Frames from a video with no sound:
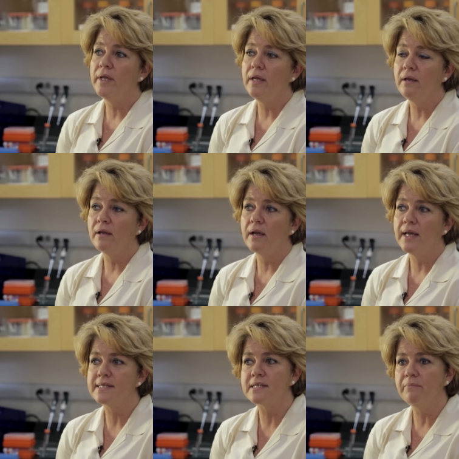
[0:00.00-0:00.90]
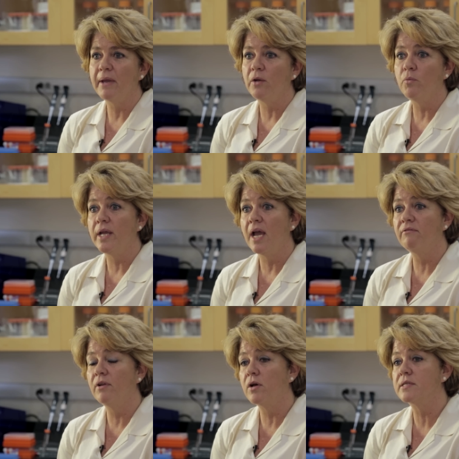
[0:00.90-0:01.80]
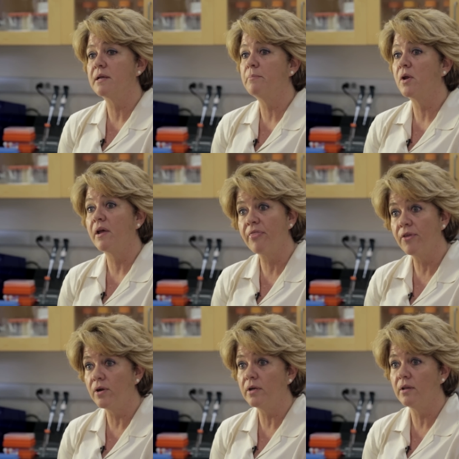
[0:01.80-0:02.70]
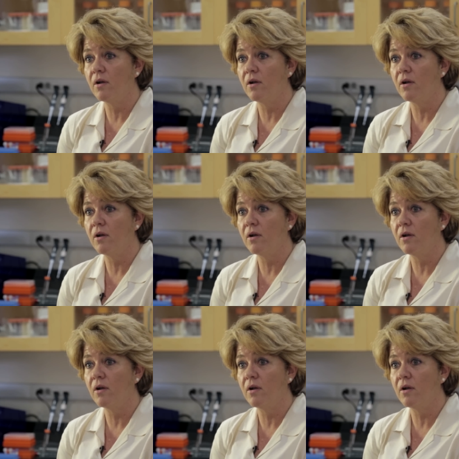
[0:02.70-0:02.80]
We estimate we have lost about a third